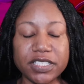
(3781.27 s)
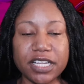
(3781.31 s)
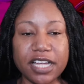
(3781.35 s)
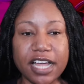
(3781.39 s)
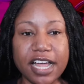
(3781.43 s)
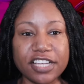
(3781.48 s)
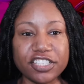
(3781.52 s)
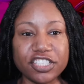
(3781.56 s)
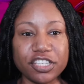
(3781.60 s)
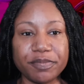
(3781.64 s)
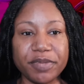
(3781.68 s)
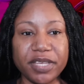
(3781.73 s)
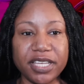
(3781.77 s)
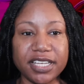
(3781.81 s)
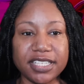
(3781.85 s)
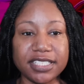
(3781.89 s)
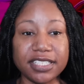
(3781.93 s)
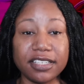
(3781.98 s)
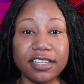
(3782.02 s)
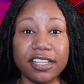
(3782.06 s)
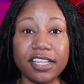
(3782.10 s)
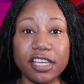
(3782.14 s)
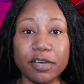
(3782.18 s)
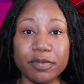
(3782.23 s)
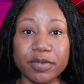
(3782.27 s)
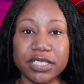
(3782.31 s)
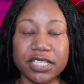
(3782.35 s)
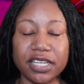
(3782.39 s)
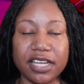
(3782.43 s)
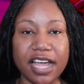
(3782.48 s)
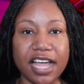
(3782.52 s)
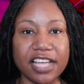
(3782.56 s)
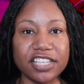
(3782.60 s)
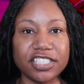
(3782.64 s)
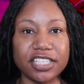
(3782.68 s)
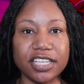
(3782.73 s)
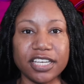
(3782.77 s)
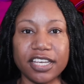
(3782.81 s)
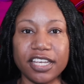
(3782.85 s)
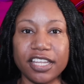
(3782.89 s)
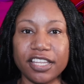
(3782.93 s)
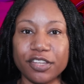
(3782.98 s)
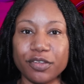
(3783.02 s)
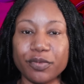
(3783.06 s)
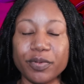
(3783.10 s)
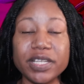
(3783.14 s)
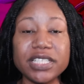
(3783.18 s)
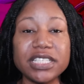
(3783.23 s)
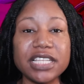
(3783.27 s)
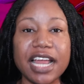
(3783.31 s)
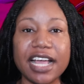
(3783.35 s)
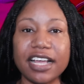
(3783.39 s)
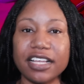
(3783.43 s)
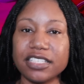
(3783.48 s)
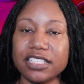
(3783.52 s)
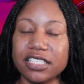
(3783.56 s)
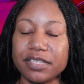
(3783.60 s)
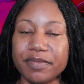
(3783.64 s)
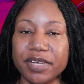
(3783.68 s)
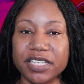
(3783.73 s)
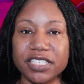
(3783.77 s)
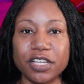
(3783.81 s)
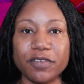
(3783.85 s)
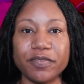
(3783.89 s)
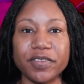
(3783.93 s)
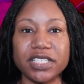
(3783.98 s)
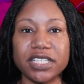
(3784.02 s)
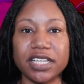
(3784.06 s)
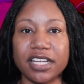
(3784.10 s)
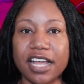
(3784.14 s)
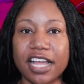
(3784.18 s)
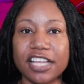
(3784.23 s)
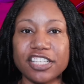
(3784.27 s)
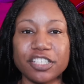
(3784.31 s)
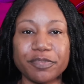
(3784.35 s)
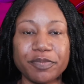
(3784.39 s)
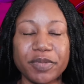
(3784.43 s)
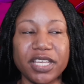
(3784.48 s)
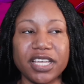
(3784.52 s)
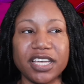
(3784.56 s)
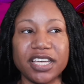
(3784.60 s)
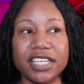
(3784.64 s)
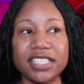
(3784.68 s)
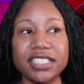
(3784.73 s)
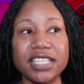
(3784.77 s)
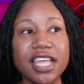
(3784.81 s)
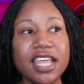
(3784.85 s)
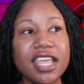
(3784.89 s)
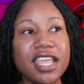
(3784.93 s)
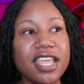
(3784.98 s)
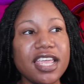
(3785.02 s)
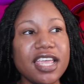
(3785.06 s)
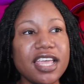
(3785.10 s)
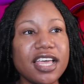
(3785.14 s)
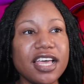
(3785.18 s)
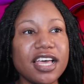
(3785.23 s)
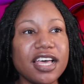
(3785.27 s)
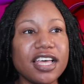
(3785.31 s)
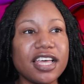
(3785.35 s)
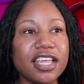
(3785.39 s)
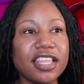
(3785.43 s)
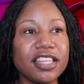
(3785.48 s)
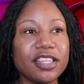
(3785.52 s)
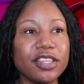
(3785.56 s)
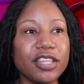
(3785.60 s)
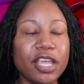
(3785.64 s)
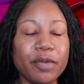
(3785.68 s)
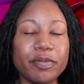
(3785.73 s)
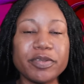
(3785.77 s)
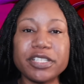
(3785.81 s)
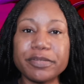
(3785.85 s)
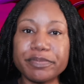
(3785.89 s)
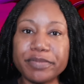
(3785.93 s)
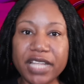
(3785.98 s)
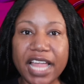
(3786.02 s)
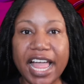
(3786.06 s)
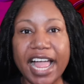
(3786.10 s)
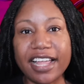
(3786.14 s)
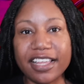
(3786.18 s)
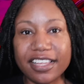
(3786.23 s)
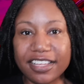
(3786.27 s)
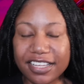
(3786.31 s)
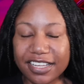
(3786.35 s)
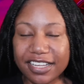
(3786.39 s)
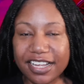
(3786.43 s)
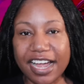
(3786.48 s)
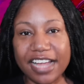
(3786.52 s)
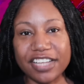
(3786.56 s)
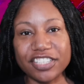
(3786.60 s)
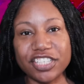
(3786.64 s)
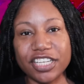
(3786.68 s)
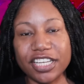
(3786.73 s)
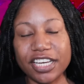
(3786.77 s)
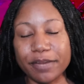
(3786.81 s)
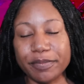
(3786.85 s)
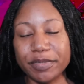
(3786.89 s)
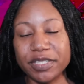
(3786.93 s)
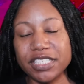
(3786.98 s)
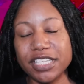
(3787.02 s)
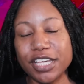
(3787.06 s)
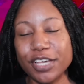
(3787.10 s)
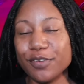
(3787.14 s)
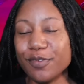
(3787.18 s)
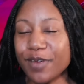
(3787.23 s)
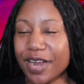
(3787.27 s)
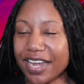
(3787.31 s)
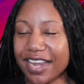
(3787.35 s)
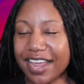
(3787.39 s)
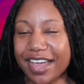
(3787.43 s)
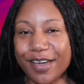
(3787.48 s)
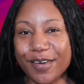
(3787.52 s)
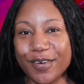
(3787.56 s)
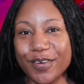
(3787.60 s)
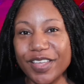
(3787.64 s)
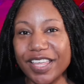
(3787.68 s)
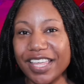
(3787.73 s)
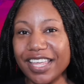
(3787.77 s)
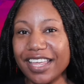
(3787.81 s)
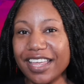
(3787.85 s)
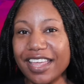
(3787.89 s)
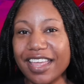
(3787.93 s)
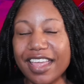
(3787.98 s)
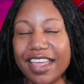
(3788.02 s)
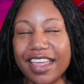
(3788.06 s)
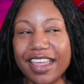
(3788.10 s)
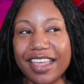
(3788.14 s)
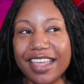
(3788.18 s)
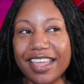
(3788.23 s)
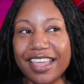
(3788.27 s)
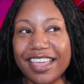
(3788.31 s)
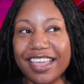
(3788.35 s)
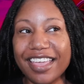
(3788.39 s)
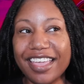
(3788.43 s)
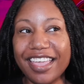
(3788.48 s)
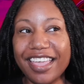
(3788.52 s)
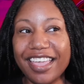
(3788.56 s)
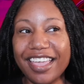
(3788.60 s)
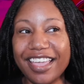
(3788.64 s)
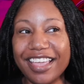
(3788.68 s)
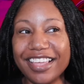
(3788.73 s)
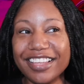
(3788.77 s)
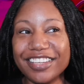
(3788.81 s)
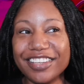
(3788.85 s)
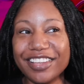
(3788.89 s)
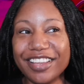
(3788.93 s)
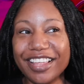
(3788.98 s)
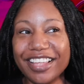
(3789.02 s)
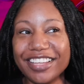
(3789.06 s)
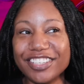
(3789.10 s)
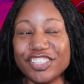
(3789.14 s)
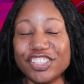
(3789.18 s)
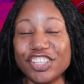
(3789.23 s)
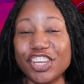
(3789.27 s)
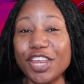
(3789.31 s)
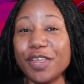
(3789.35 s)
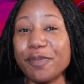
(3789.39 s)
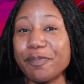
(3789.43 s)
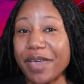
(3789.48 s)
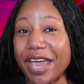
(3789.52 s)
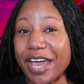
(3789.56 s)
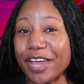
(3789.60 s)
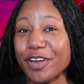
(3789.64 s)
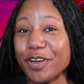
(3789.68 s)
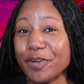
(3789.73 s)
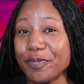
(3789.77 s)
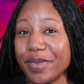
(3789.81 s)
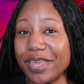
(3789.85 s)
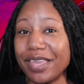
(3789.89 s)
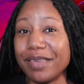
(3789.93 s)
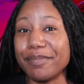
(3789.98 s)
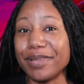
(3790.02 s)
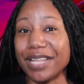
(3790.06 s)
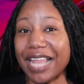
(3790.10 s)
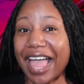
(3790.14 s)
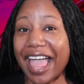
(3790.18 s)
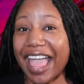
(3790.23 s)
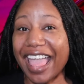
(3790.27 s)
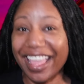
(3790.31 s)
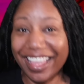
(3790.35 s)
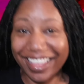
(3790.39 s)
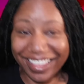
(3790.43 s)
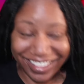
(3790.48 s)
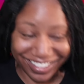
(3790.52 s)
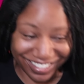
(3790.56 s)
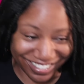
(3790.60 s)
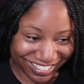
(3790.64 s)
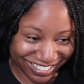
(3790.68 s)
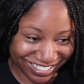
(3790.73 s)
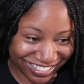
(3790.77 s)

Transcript: Akasha because Aaliyah was Akasha, and the reason I can see myself as Akasha because it was a black Akasha, and I'm gonna tell you right now, she better be black.